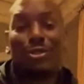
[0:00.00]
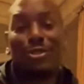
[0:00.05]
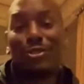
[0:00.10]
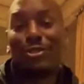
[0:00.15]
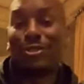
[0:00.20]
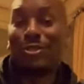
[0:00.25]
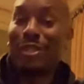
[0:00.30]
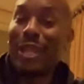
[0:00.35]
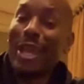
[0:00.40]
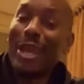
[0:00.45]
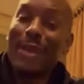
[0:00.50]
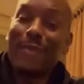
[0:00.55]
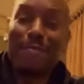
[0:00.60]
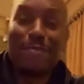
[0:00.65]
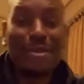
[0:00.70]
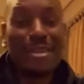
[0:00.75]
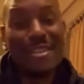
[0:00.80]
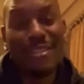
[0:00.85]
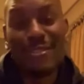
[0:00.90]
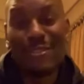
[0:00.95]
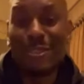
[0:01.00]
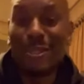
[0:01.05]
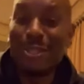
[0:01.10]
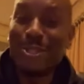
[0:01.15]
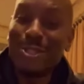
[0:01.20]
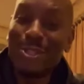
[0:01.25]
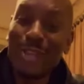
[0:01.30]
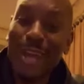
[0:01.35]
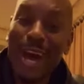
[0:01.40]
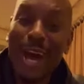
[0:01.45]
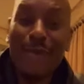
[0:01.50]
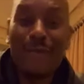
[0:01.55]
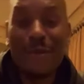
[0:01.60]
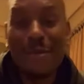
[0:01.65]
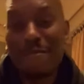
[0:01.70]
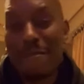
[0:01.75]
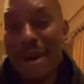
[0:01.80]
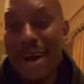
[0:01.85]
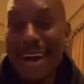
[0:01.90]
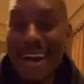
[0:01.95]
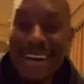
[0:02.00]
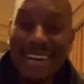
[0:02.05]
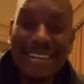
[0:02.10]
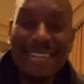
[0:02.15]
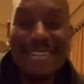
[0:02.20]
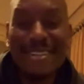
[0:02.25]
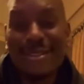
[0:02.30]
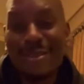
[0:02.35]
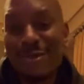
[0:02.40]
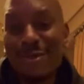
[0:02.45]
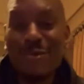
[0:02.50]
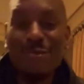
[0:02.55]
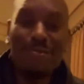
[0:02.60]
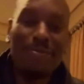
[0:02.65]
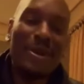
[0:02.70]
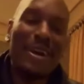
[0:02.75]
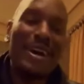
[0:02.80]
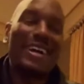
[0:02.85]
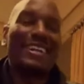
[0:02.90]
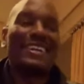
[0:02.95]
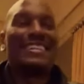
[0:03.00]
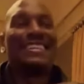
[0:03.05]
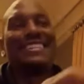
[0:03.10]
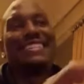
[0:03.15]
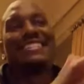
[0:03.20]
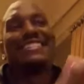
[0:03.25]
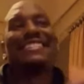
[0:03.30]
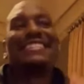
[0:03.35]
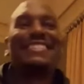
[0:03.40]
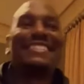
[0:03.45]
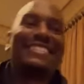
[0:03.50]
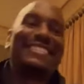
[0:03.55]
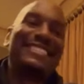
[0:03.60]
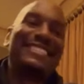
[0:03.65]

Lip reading: mama just stamped me and said, I remind her of Tupac.